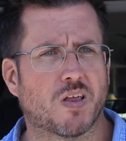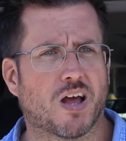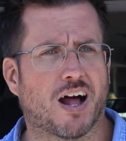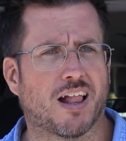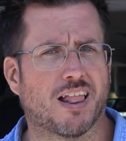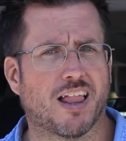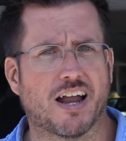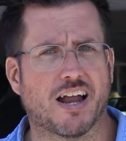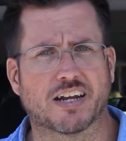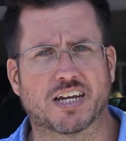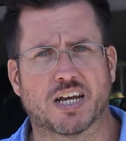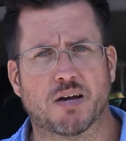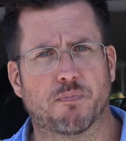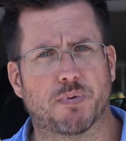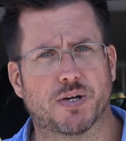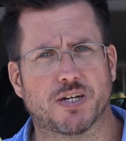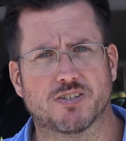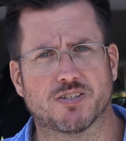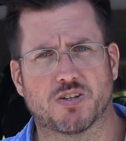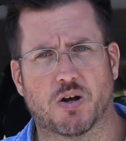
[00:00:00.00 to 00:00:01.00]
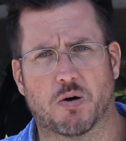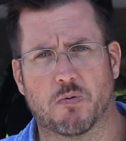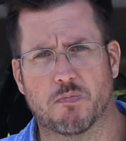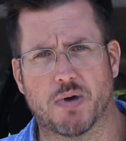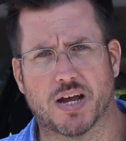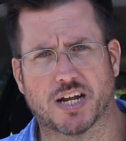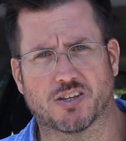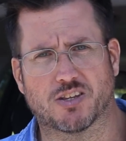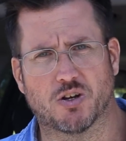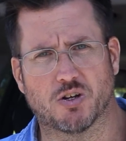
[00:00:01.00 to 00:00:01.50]
lot of companies don't
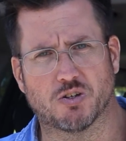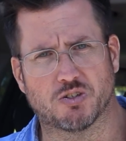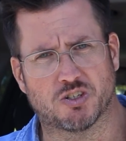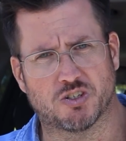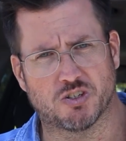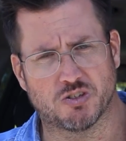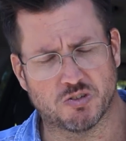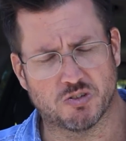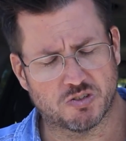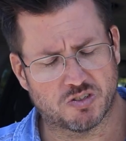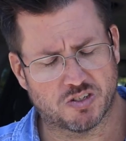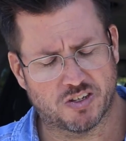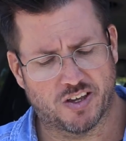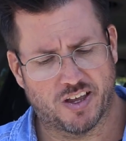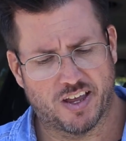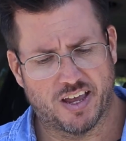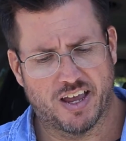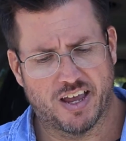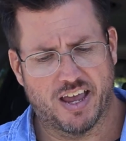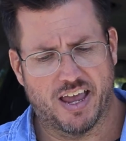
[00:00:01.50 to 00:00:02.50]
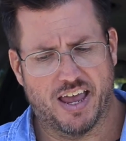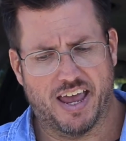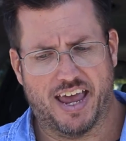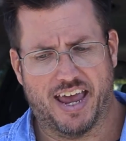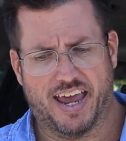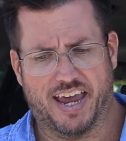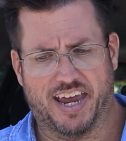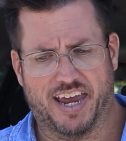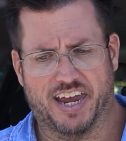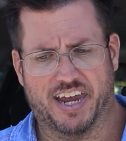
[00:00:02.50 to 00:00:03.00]
make those shoes,
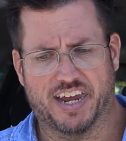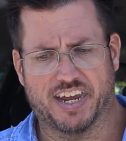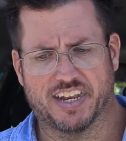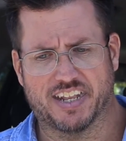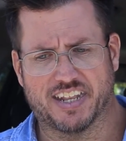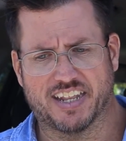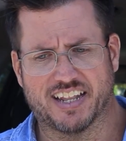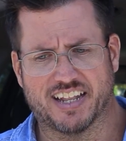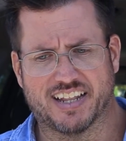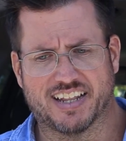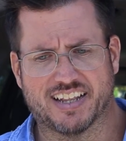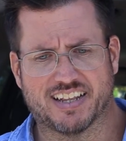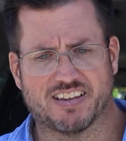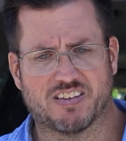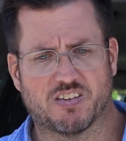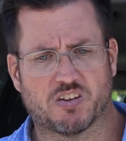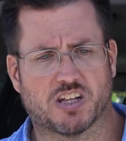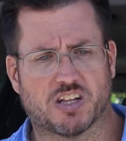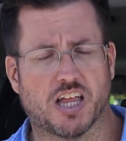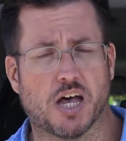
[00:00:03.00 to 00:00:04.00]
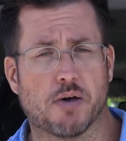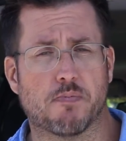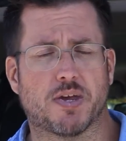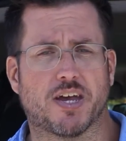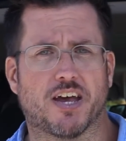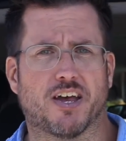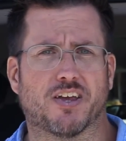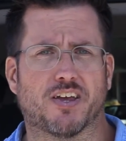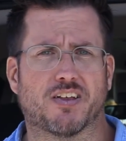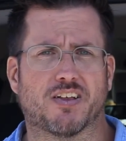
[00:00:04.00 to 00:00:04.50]
and
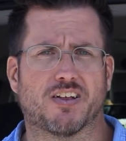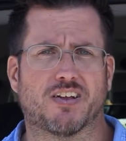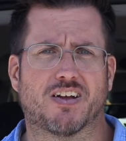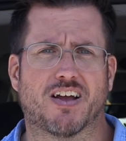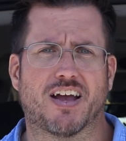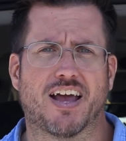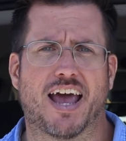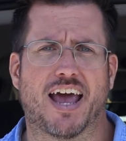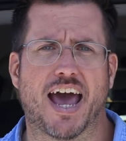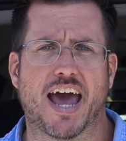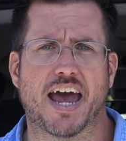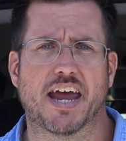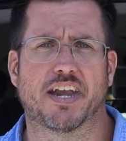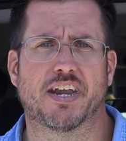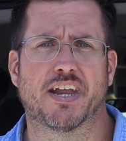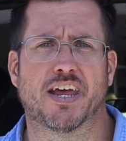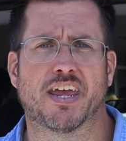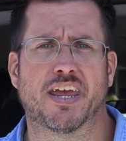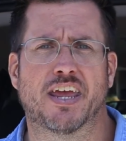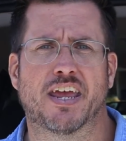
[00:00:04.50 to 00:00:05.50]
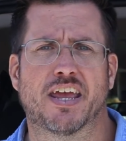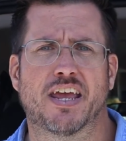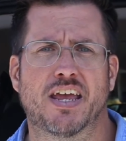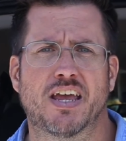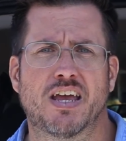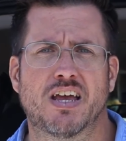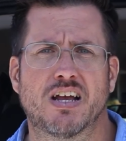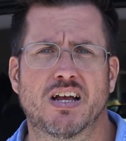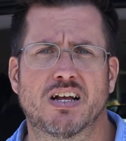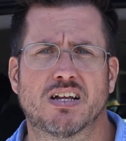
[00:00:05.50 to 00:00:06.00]
Columbia had
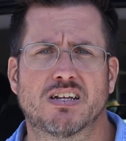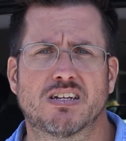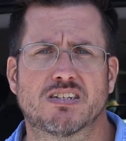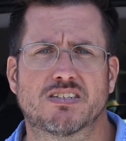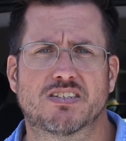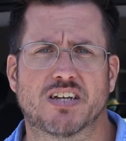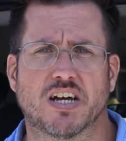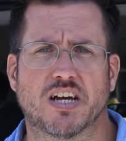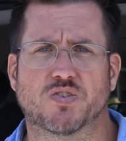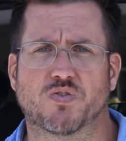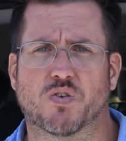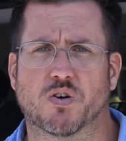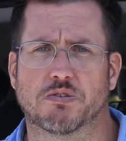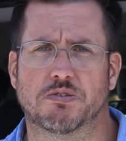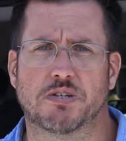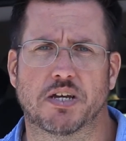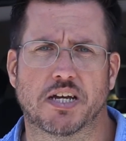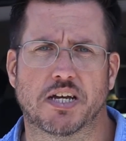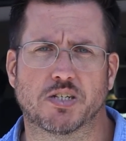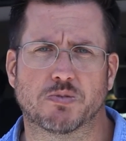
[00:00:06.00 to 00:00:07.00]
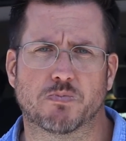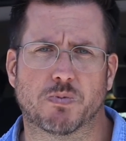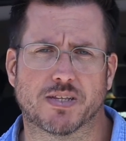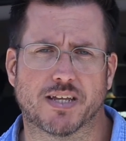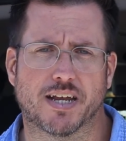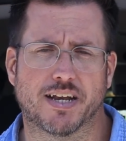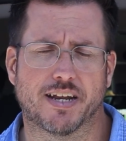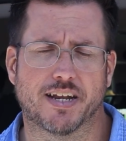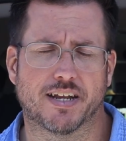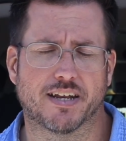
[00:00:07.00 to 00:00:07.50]
size 14s, but
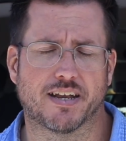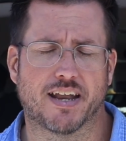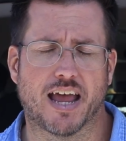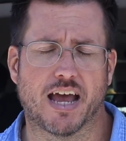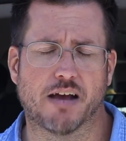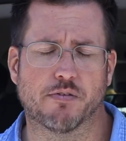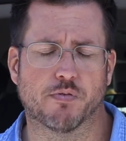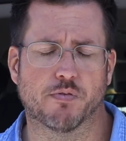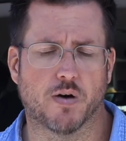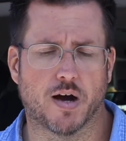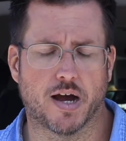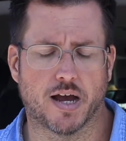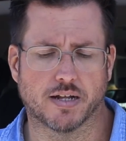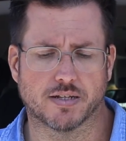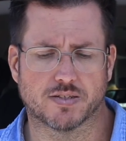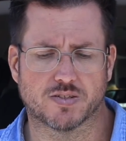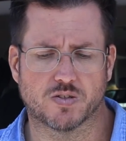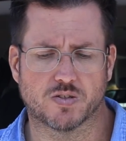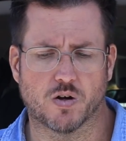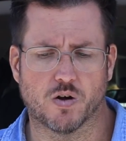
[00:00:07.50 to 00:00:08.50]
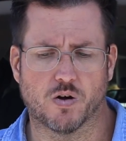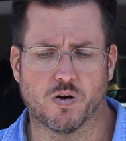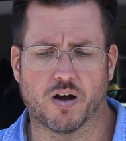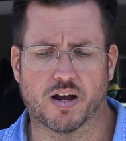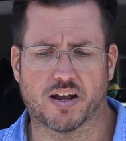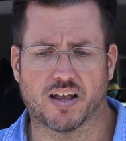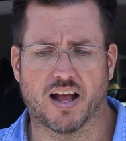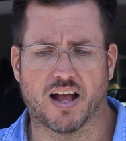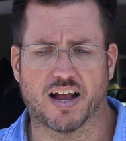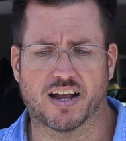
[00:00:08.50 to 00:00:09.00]
they didn't have wide, so
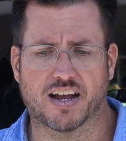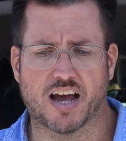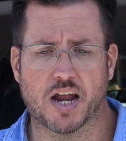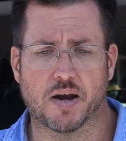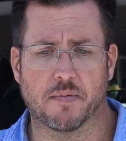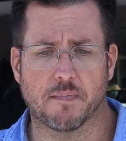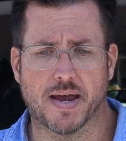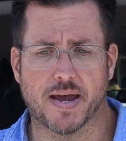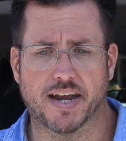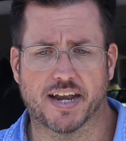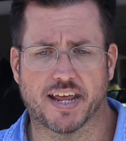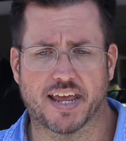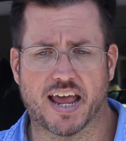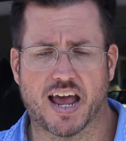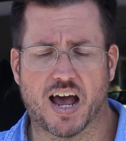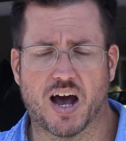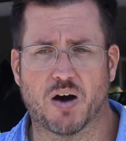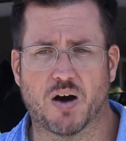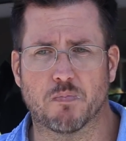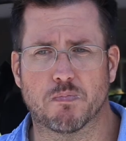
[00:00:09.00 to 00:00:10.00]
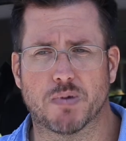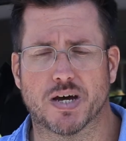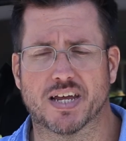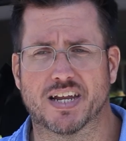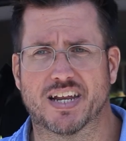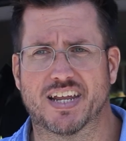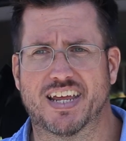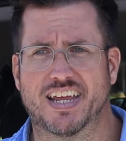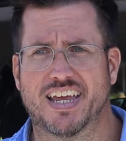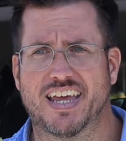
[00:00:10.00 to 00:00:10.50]
I got them anyhow,
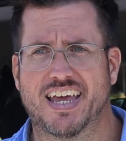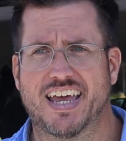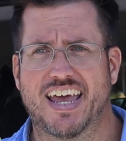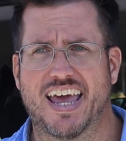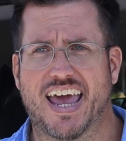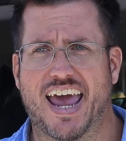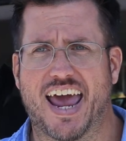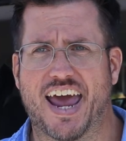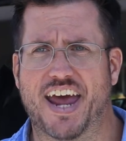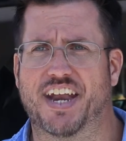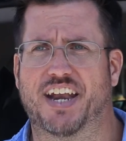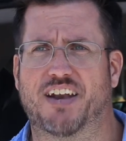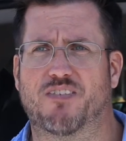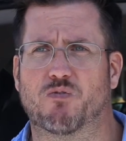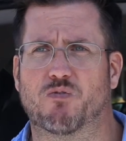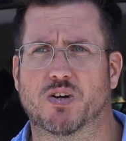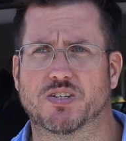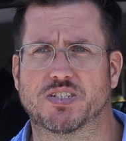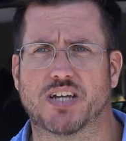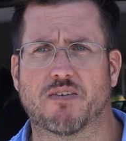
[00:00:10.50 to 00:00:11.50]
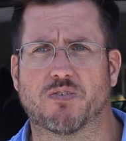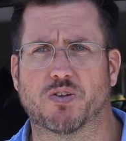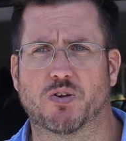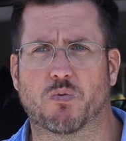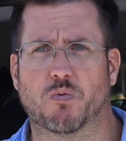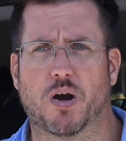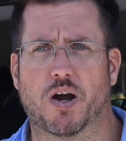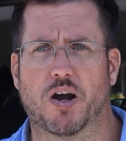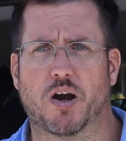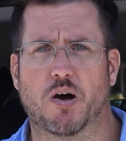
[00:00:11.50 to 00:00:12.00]
and was able to
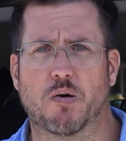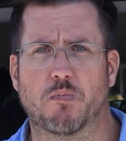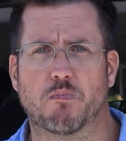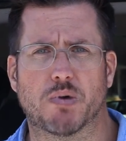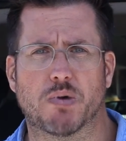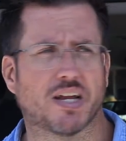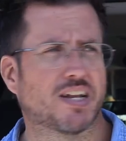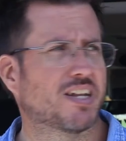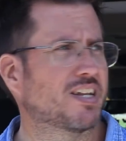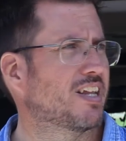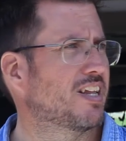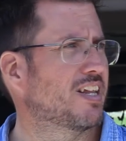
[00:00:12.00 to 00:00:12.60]
wear them, but